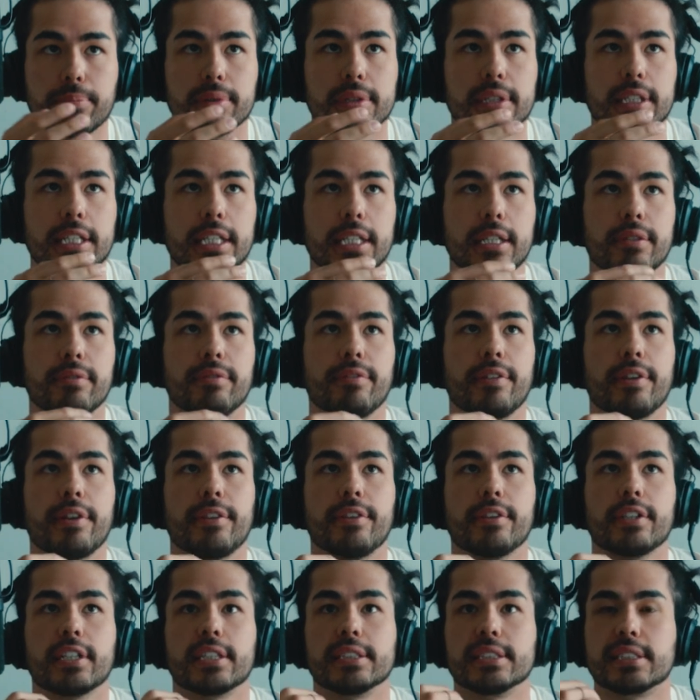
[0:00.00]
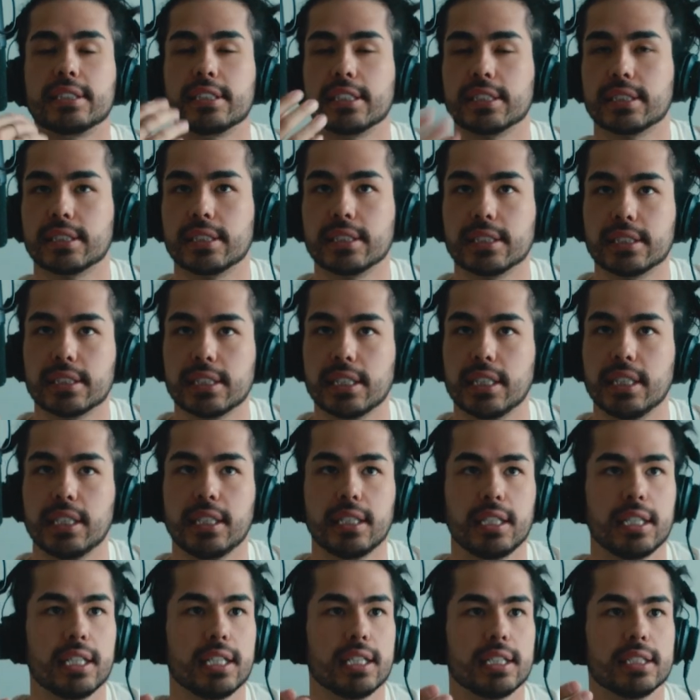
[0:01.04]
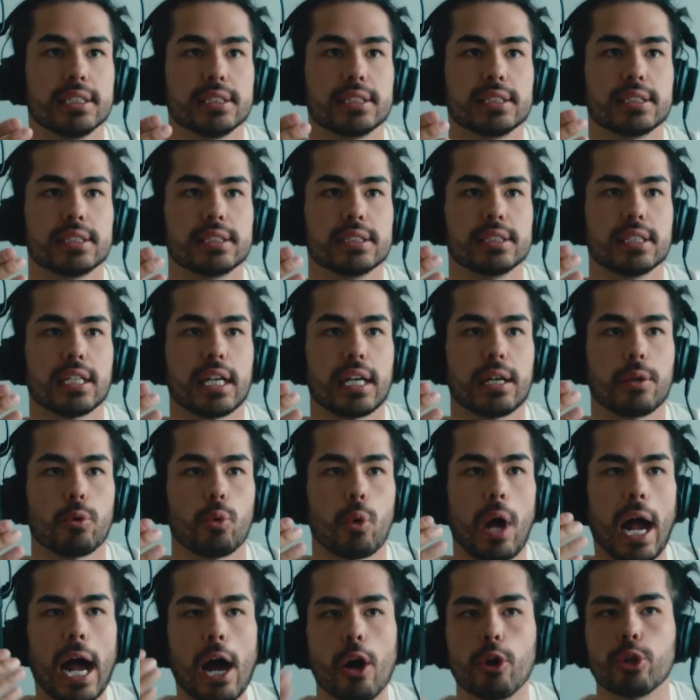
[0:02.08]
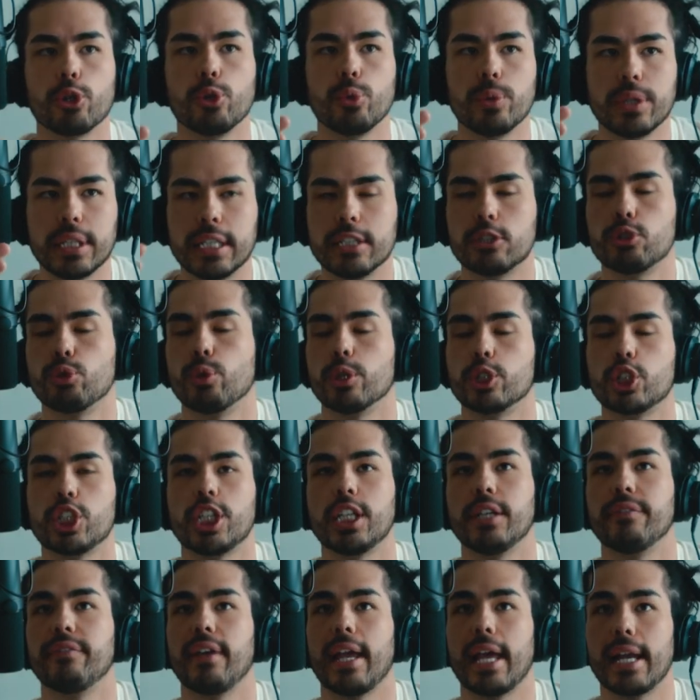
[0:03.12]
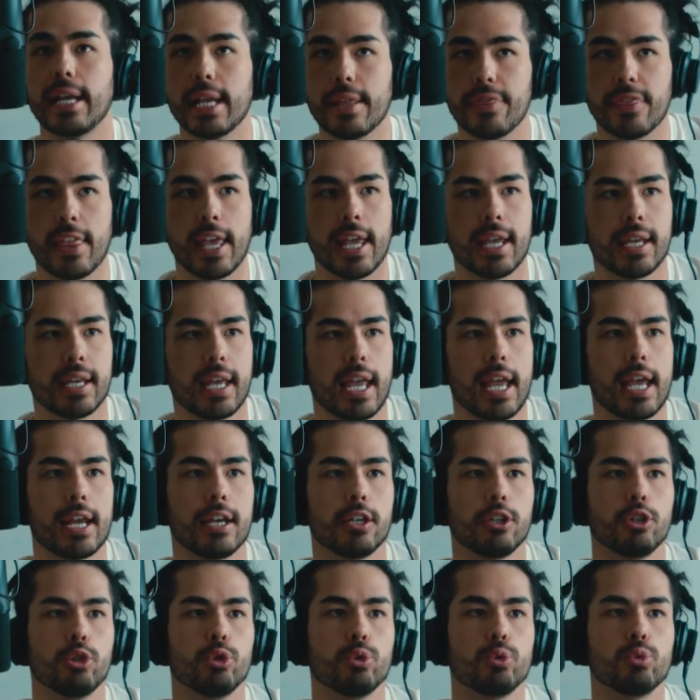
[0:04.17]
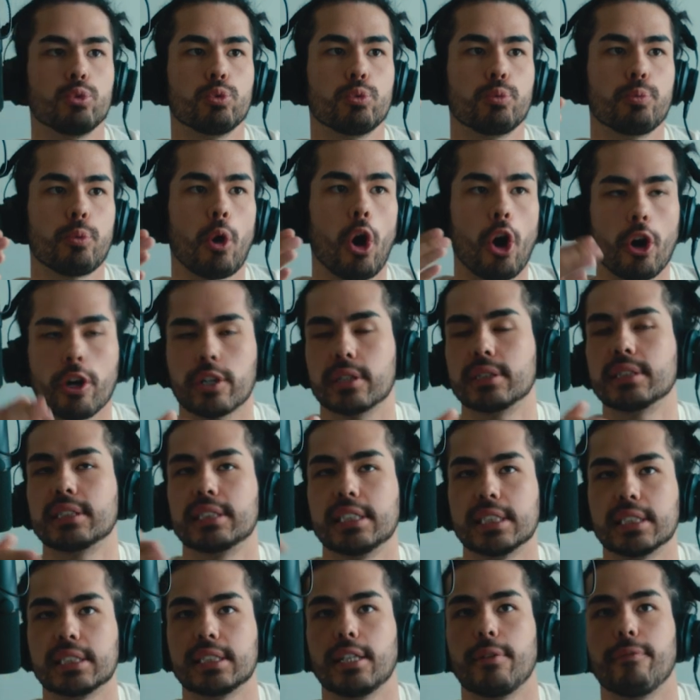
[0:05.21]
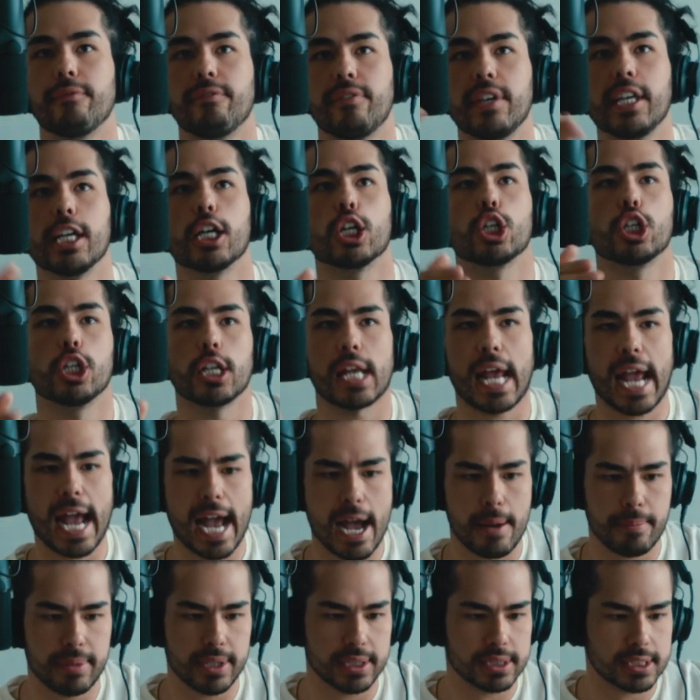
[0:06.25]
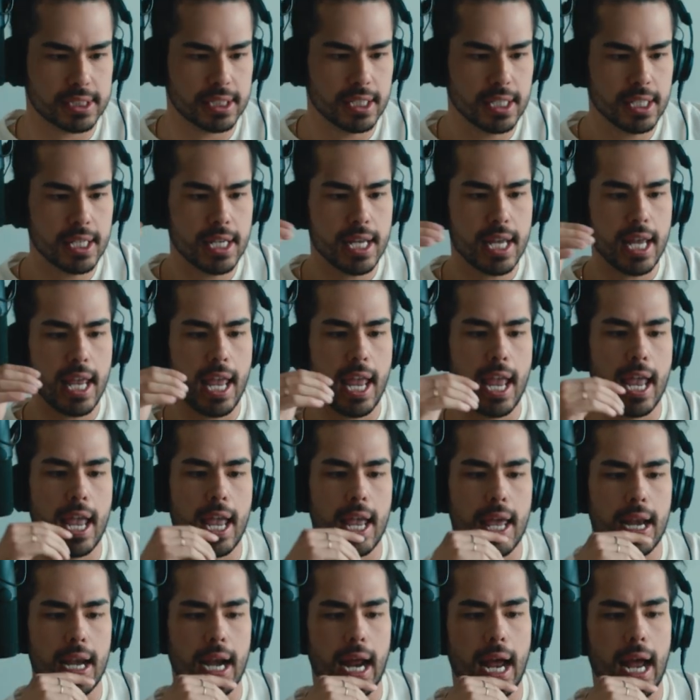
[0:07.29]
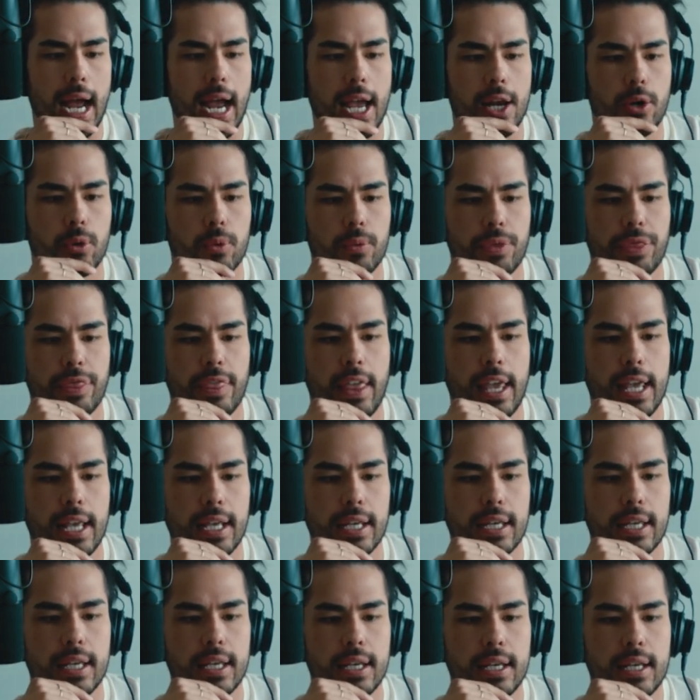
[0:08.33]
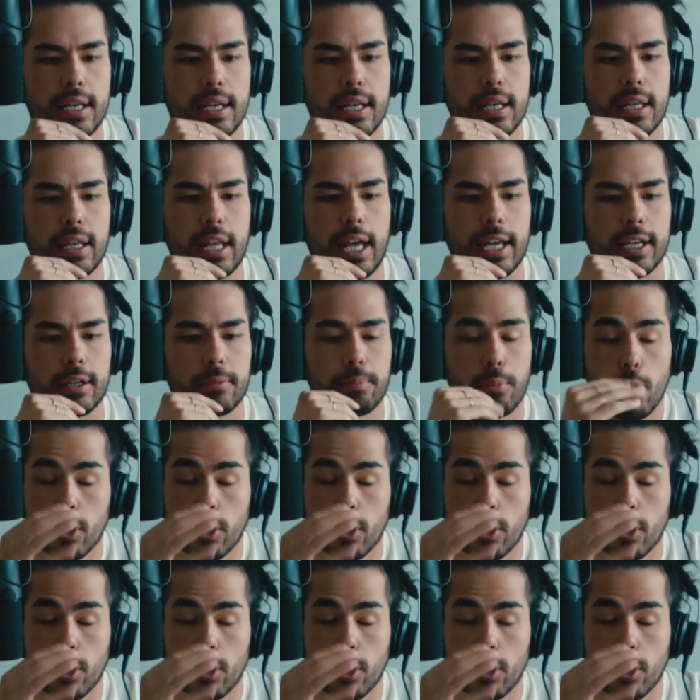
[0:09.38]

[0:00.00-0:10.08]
believe consistency is how you need to achieve anything, and you are consistent via good habits. And I don't think, like,